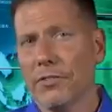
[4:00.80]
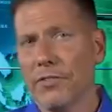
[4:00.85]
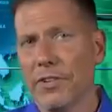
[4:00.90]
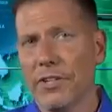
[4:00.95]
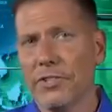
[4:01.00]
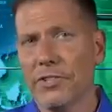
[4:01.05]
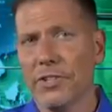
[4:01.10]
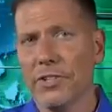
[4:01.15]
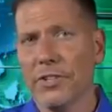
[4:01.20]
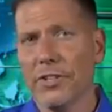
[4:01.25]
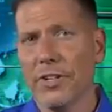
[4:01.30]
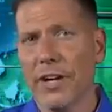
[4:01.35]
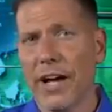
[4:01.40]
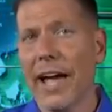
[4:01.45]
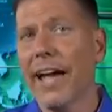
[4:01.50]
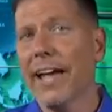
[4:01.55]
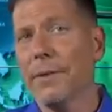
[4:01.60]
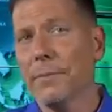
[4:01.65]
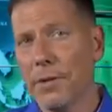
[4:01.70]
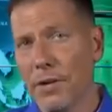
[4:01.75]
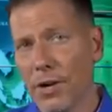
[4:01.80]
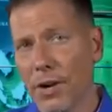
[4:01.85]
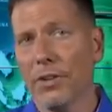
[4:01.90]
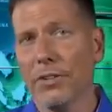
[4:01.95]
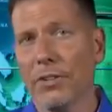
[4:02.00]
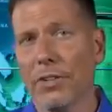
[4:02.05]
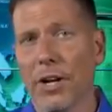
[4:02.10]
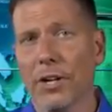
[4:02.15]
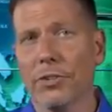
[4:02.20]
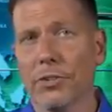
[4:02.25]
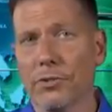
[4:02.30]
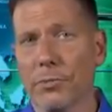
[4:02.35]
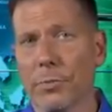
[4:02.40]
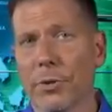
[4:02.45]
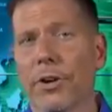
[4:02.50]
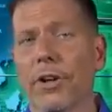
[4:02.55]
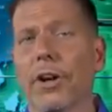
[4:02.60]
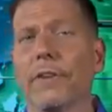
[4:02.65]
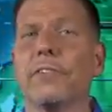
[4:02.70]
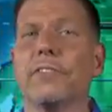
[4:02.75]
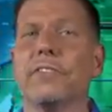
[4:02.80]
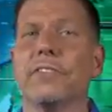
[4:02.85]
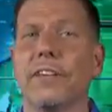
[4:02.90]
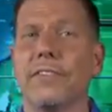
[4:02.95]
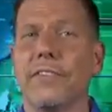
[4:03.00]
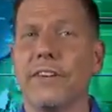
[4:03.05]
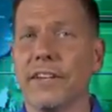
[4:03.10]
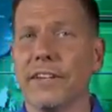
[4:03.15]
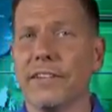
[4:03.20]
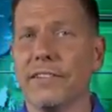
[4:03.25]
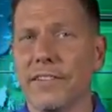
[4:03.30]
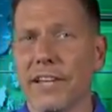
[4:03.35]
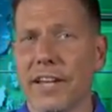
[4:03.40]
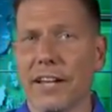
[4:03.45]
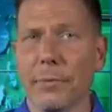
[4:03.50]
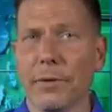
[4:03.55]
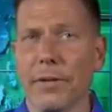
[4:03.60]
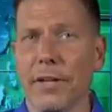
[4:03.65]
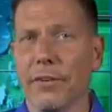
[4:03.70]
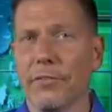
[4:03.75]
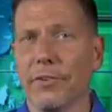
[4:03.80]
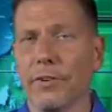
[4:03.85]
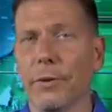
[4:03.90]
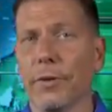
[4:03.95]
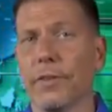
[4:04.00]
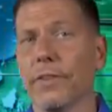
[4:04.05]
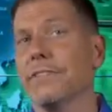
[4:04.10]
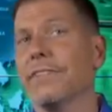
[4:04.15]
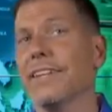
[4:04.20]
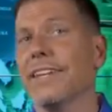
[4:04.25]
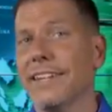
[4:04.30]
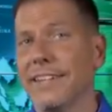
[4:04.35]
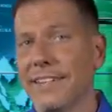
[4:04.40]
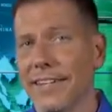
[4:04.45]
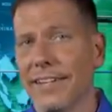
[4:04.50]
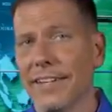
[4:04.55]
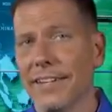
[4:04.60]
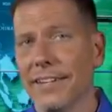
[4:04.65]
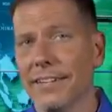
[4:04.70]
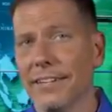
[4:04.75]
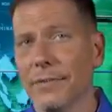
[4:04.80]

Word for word: Fisher, I had him call Dr. Smirnov to see if he could set up an interview with us, and he did.